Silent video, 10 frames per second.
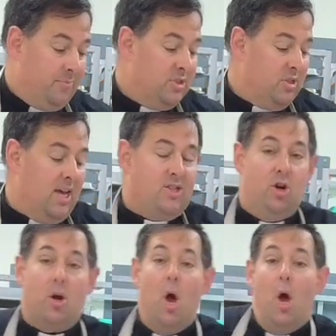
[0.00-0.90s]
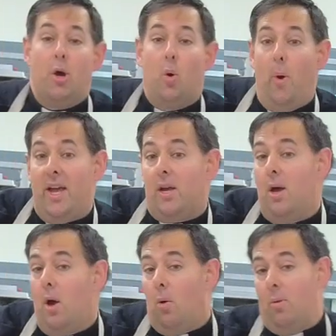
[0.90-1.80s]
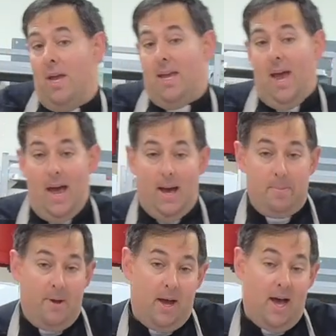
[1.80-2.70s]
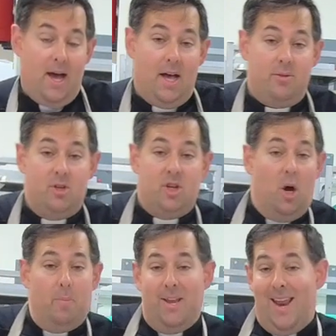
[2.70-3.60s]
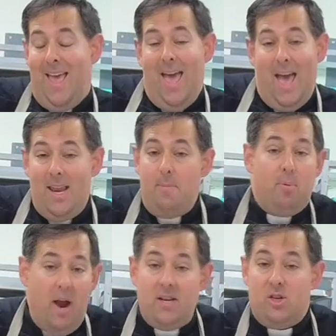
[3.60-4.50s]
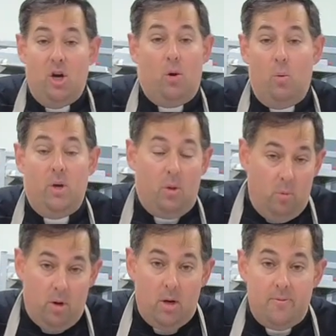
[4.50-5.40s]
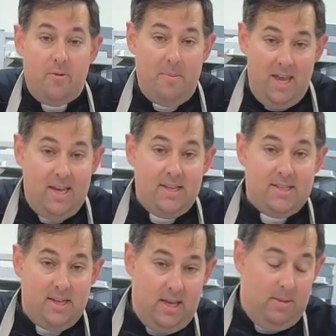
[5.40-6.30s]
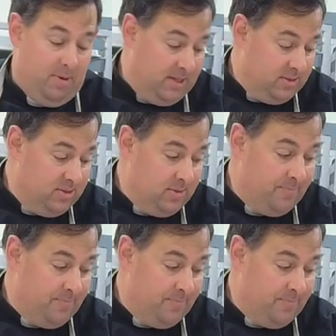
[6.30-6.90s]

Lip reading: So that's your quick recap on the dough, but any bread dough will work for making sticky buns.